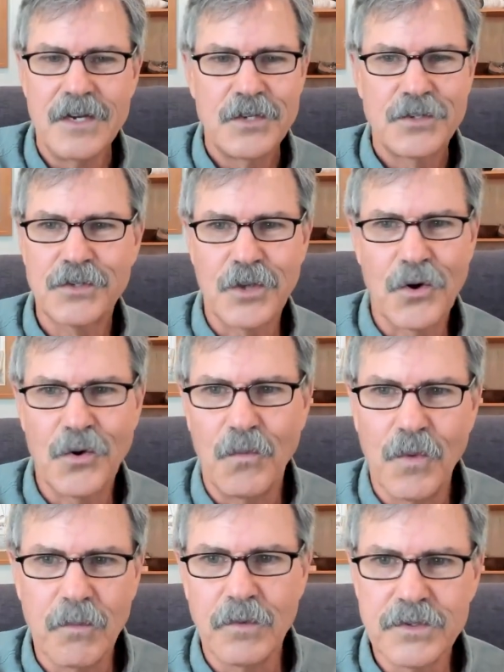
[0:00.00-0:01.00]
So,
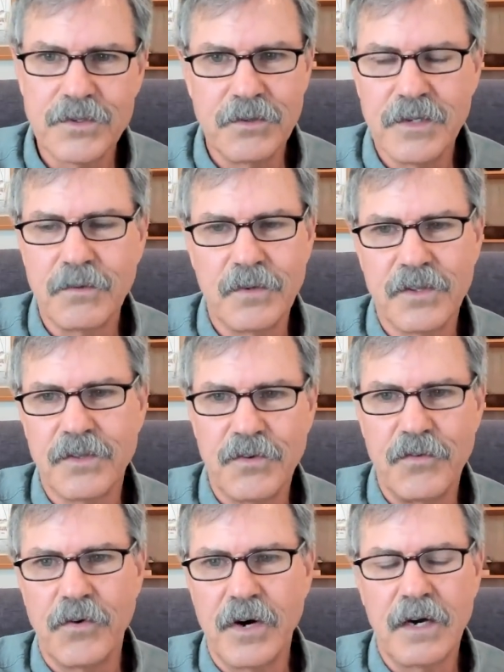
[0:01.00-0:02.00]
what we're doing with a
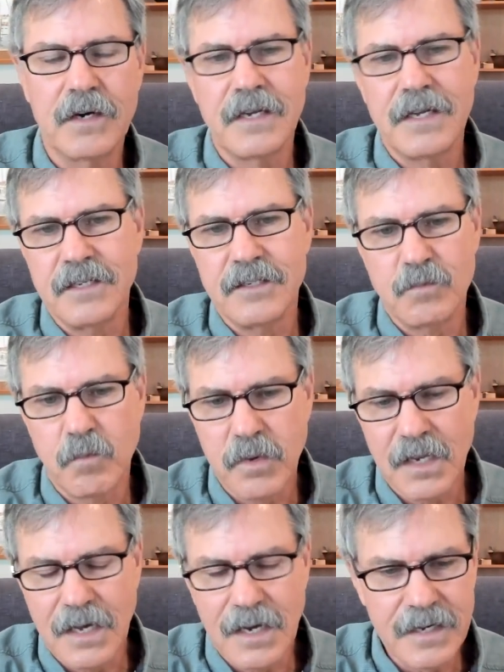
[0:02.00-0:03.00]
drug is
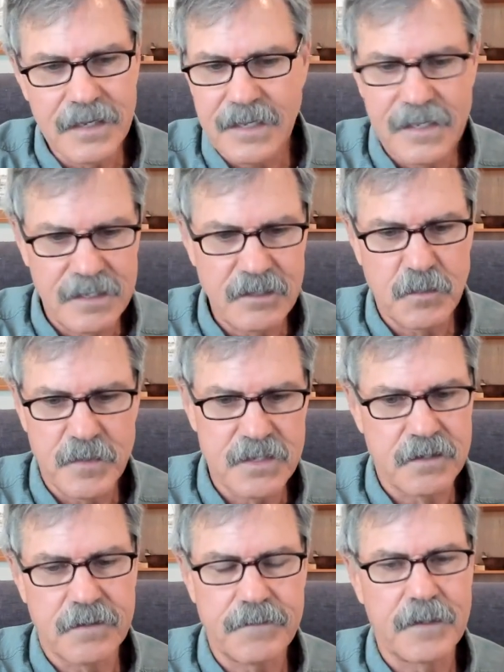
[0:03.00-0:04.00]
blocking
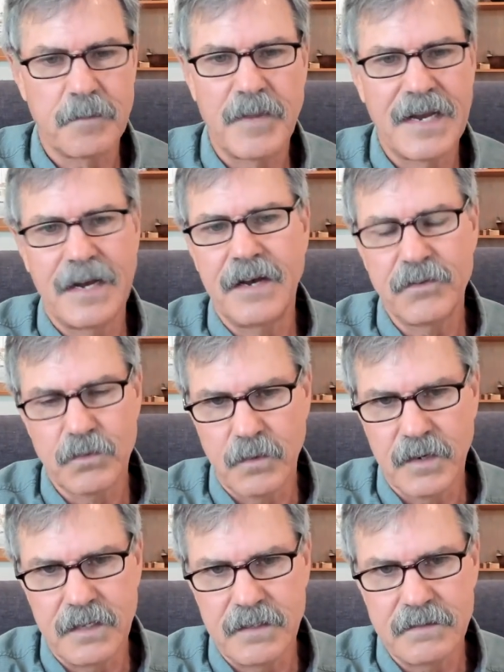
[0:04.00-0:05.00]
specific
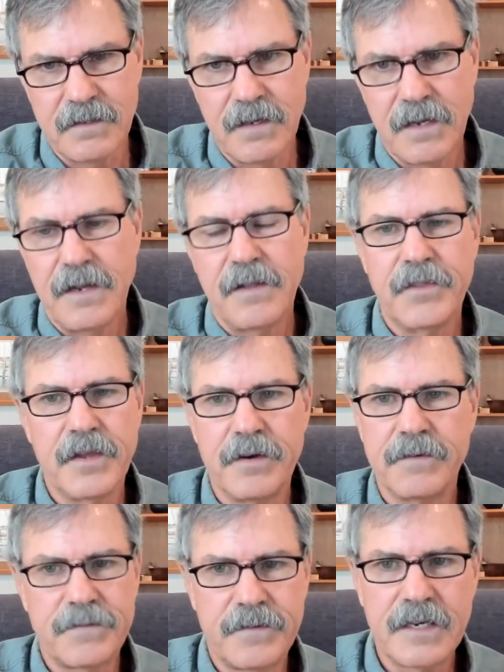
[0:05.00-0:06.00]
pathways that
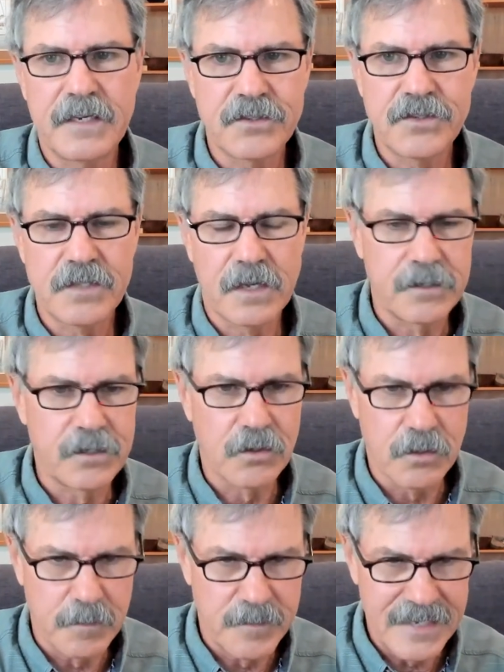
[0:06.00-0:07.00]
affect
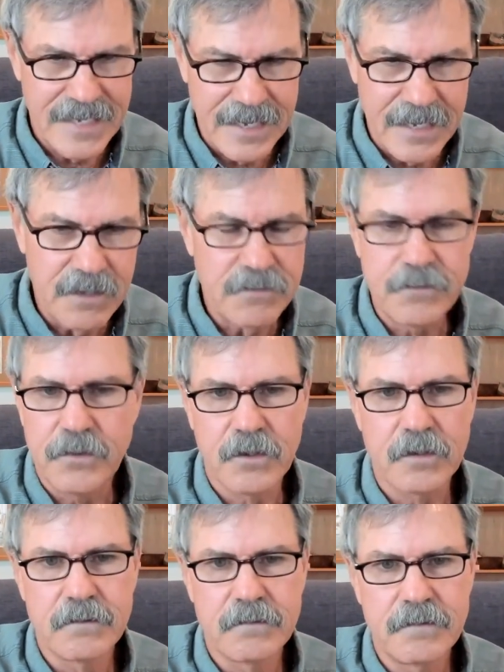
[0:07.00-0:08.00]
cellular
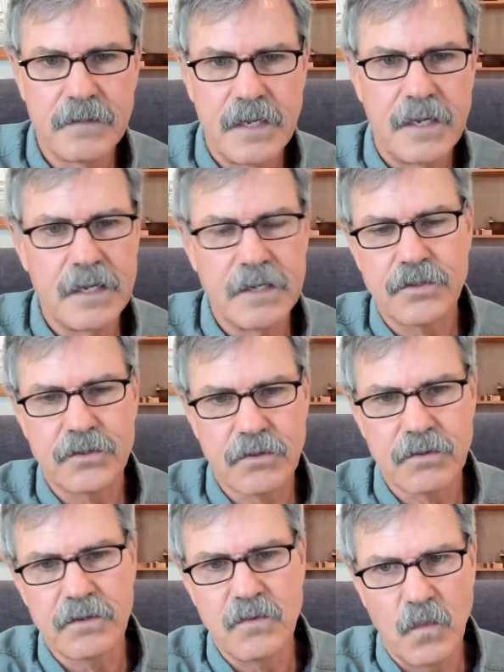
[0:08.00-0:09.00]
behavior in a
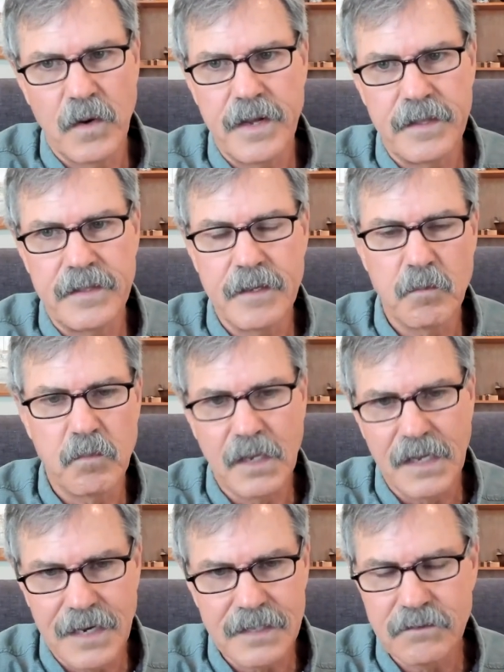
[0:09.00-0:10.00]
certain way that
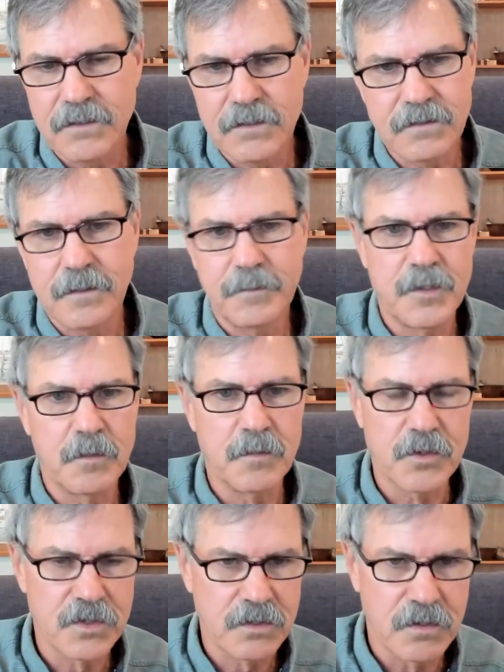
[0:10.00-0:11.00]
blocks a symptom
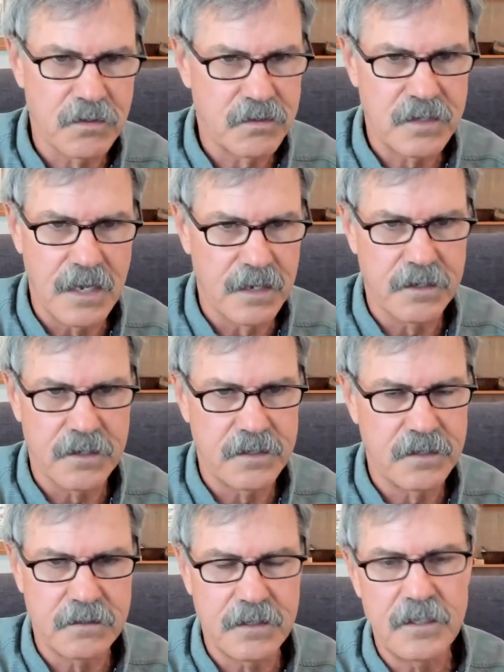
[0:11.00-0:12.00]
or slows down a
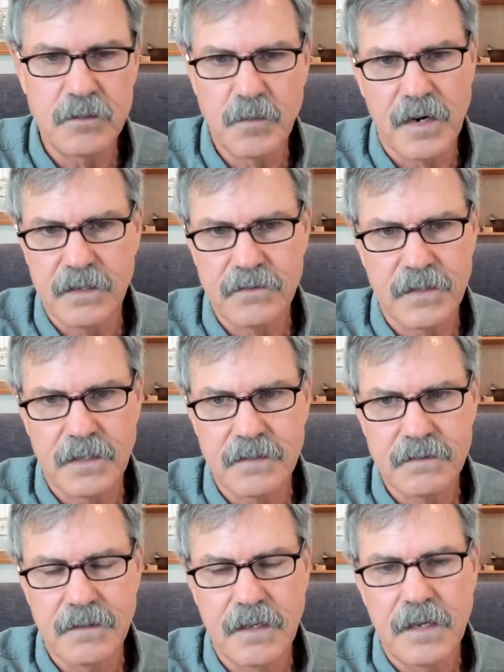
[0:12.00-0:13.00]
disease
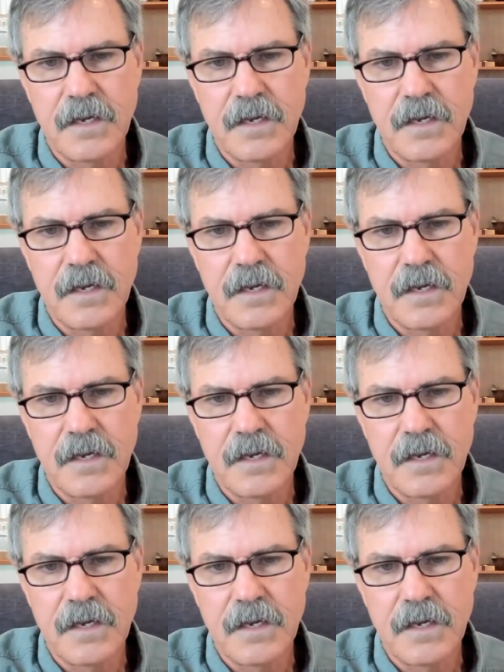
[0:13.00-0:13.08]
process.